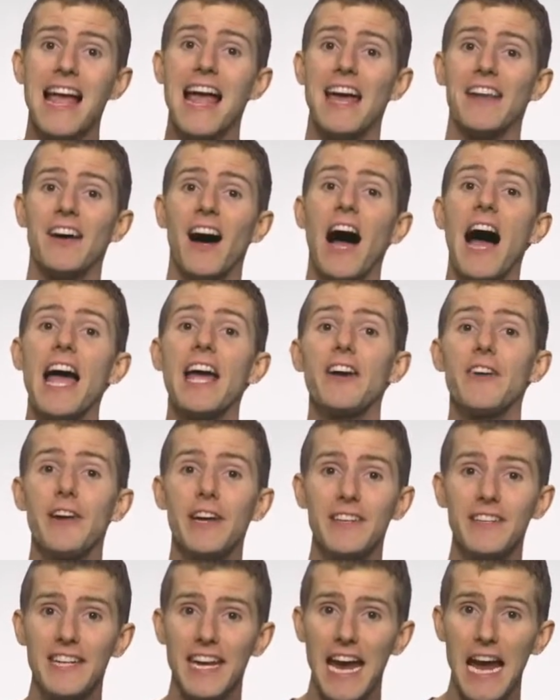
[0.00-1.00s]
And
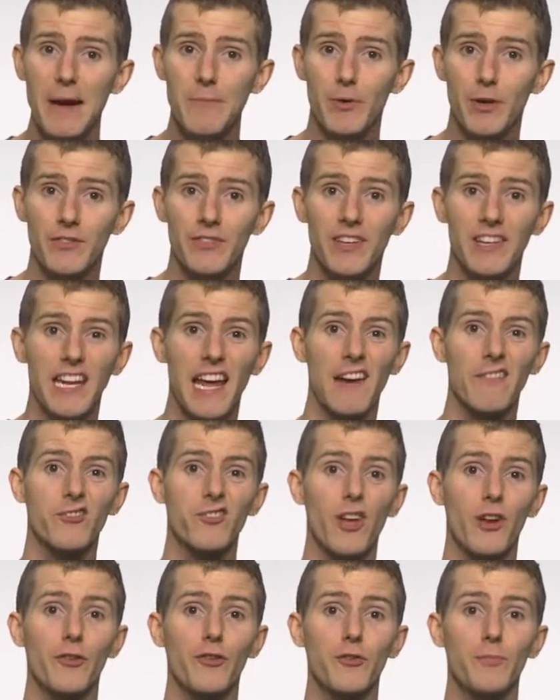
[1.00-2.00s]
higher-end cameras can have
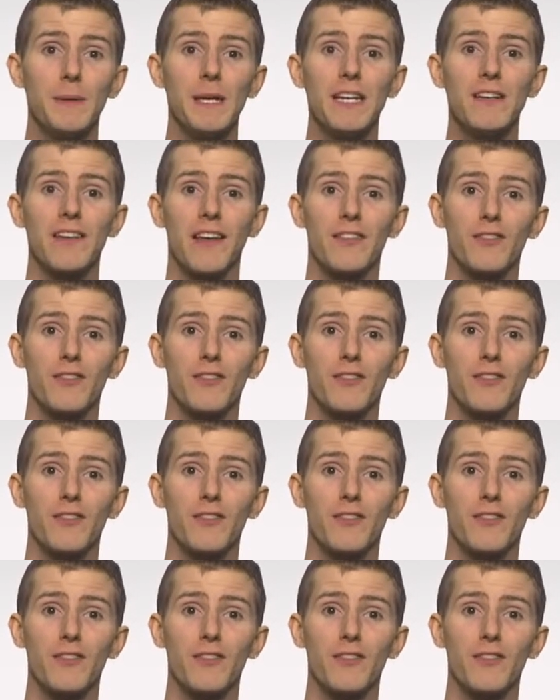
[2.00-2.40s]
shutter speeds